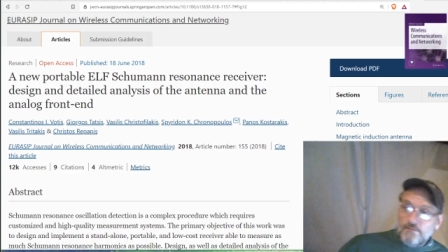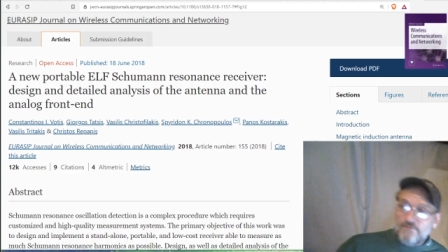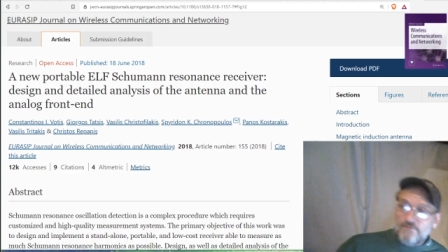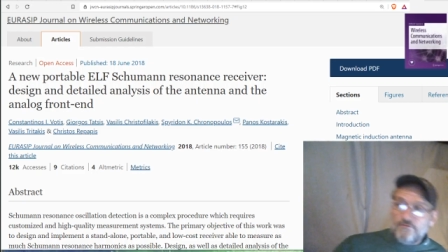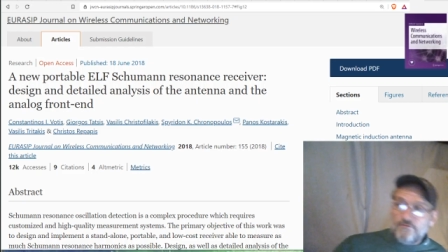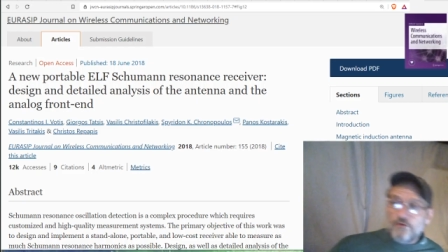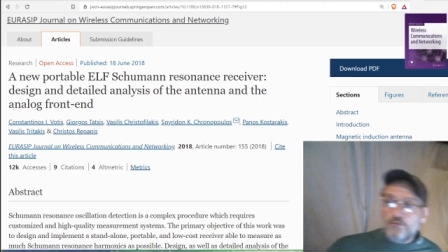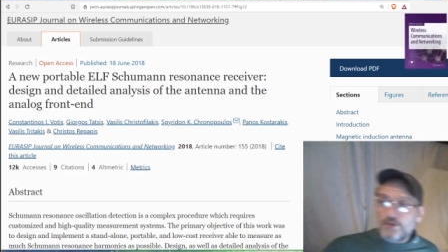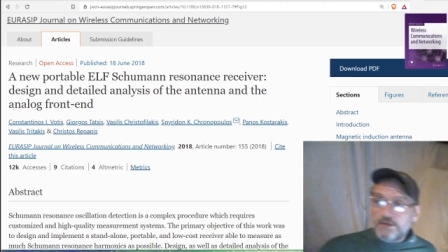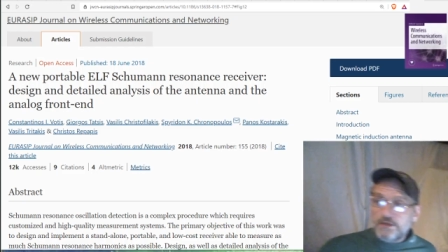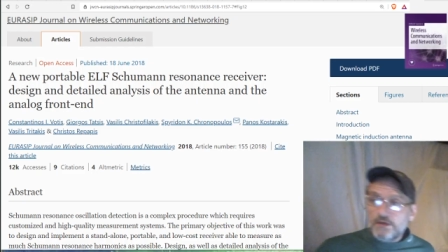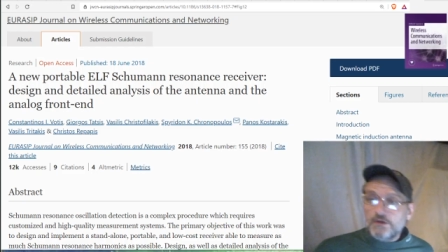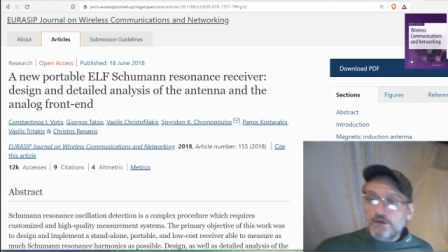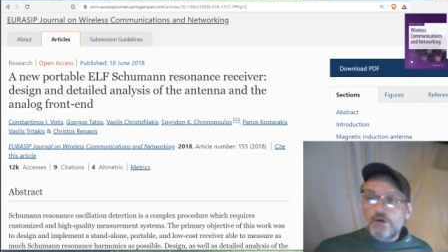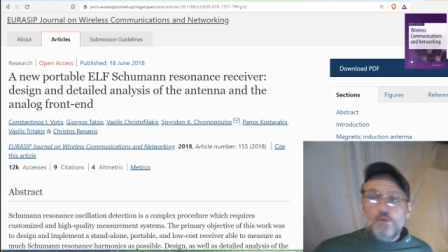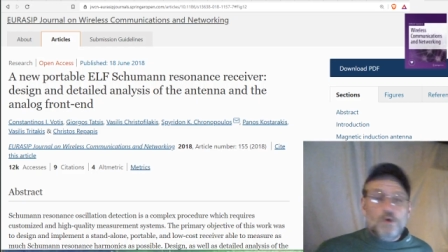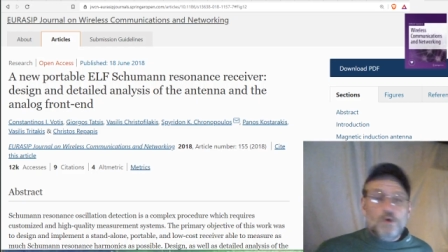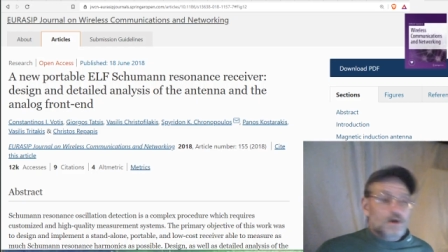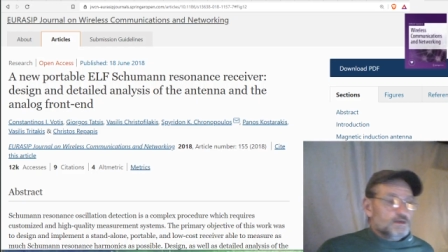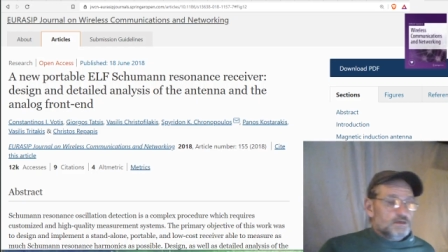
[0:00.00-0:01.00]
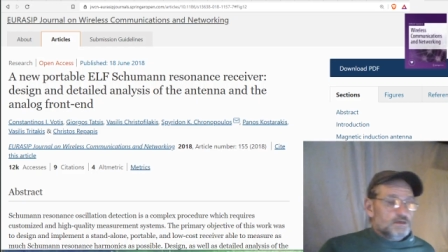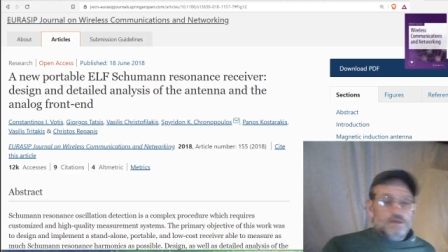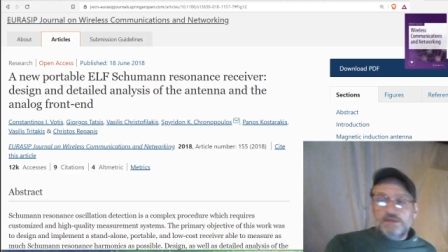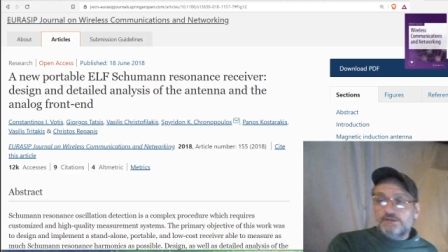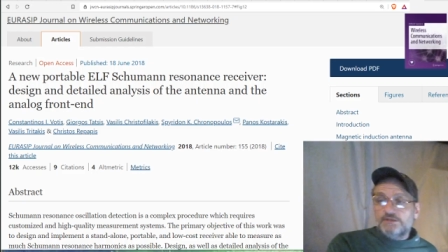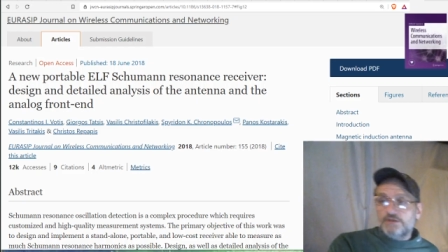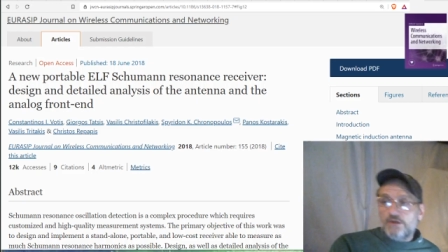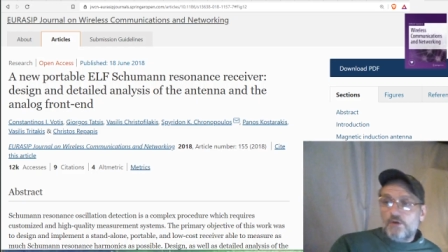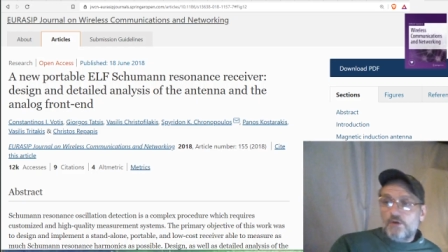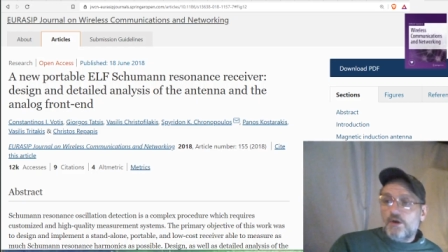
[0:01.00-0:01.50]
before we can go on, you need
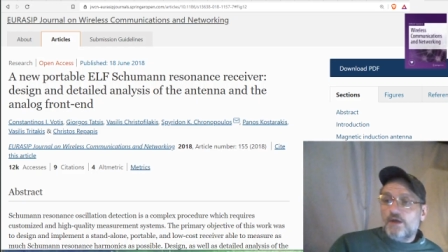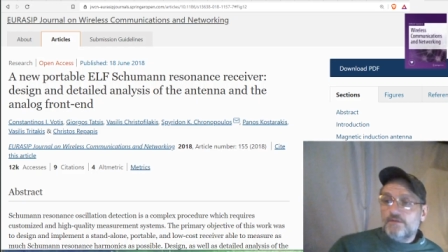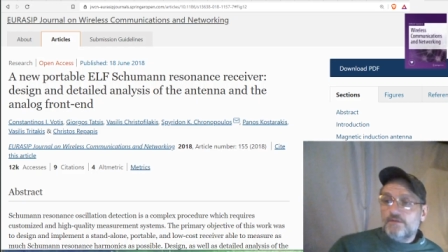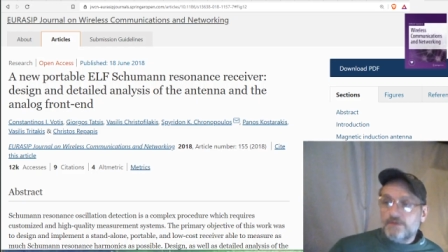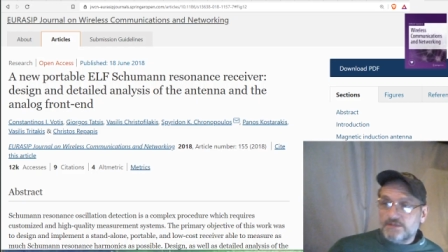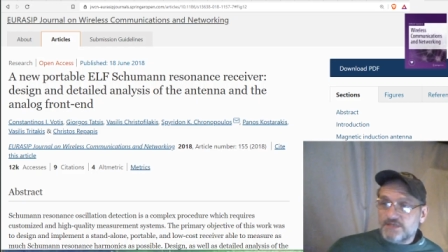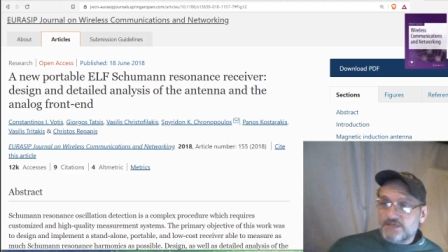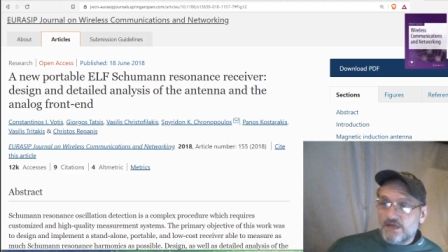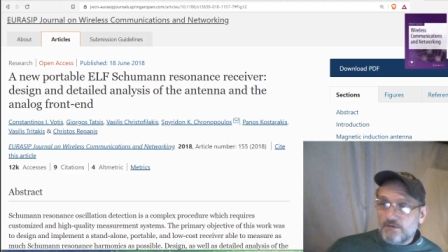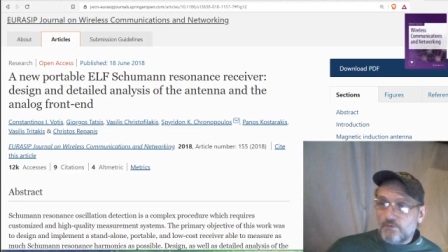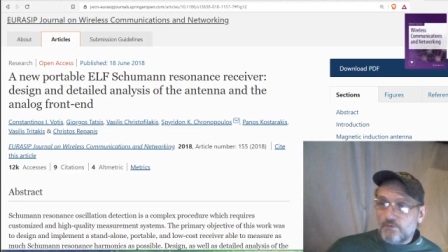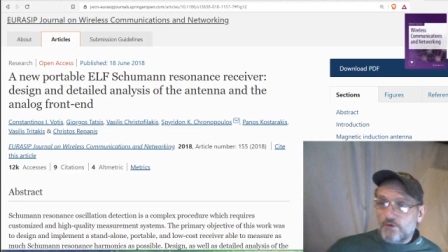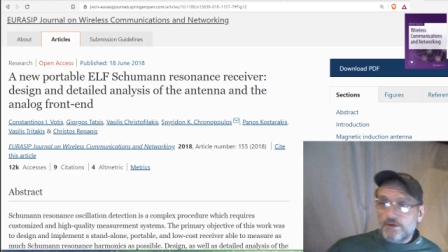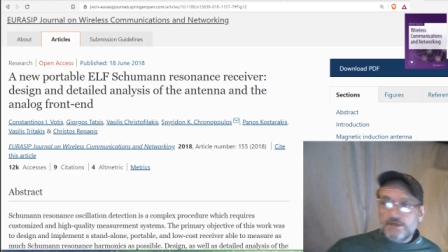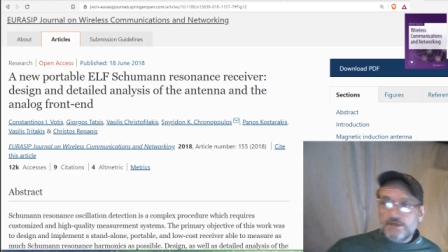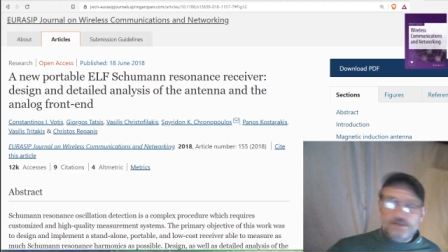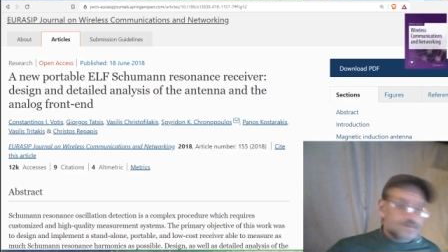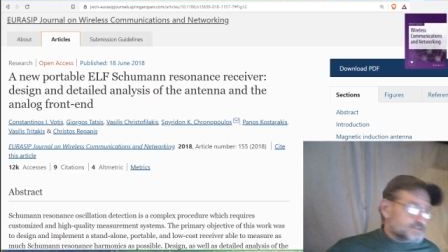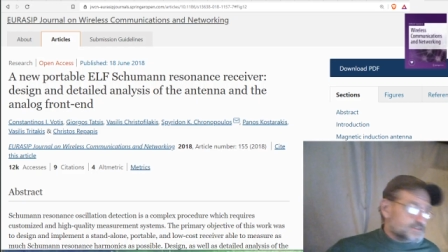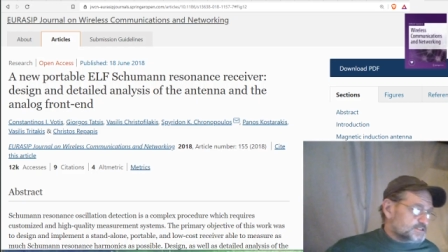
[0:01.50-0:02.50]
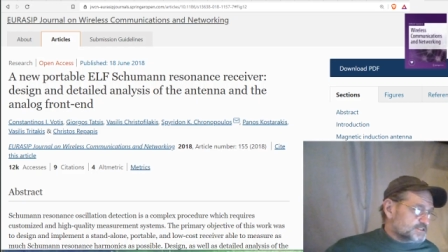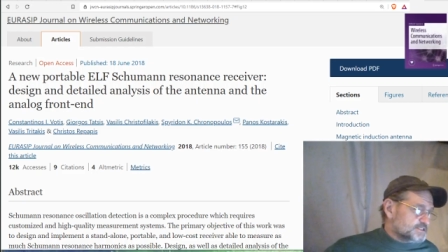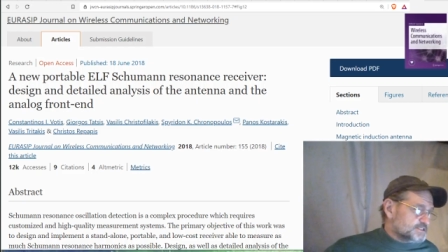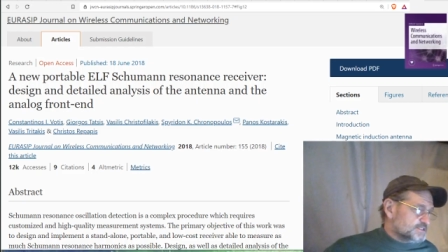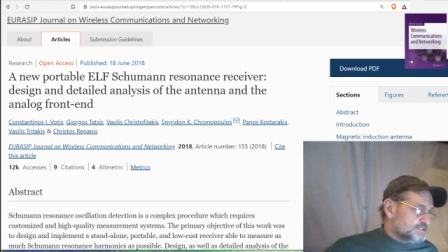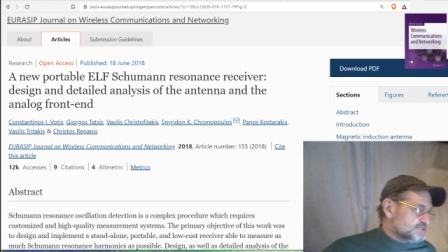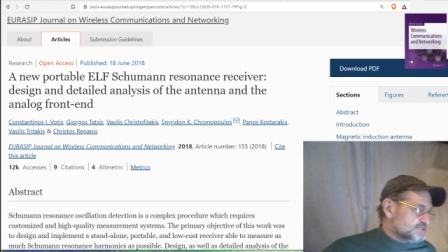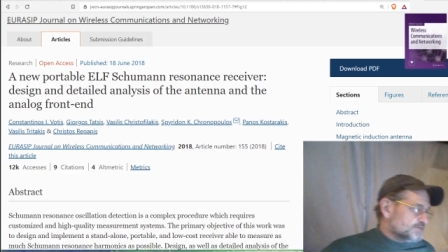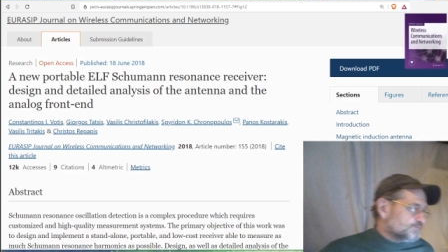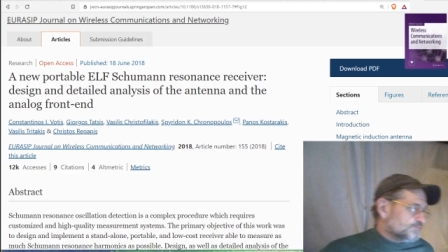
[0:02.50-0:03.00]
to know how the antenna work. It's just
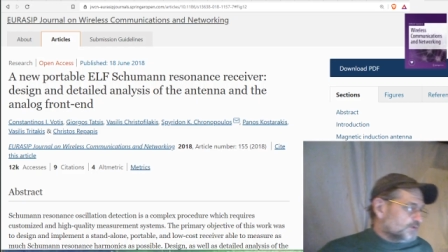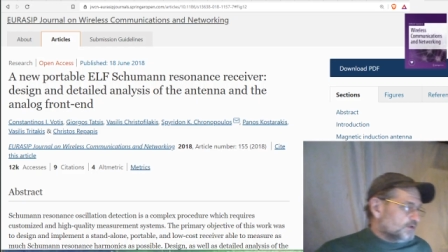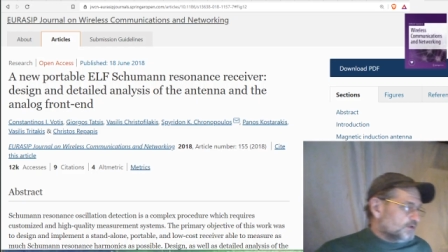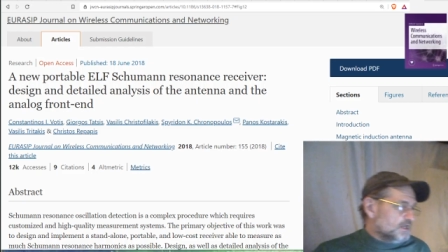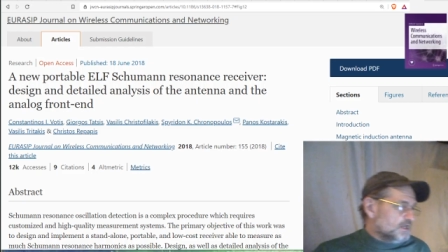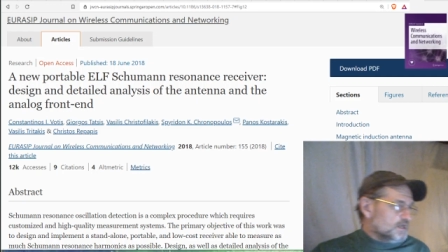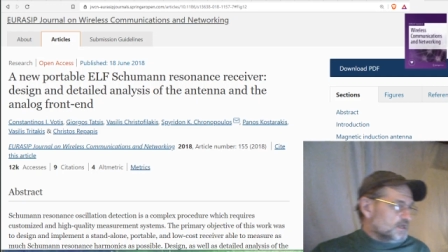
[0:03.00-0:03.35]
that simple.